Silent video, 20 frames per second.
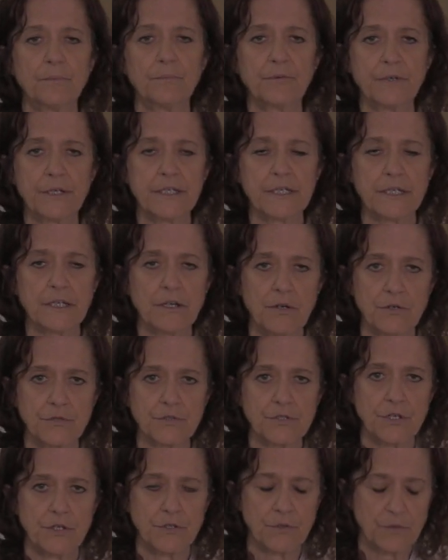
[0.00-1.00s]
breathing
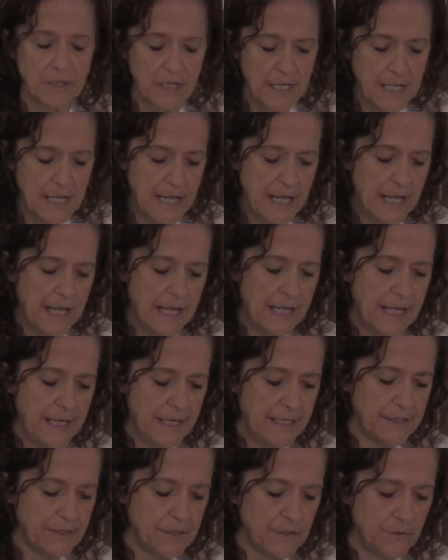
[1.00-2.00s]
ozone,
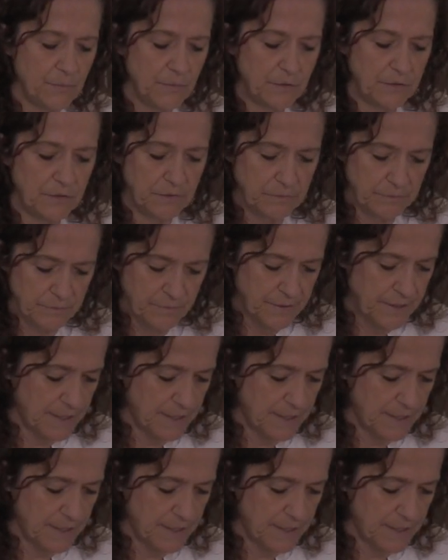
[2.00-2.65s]
and you will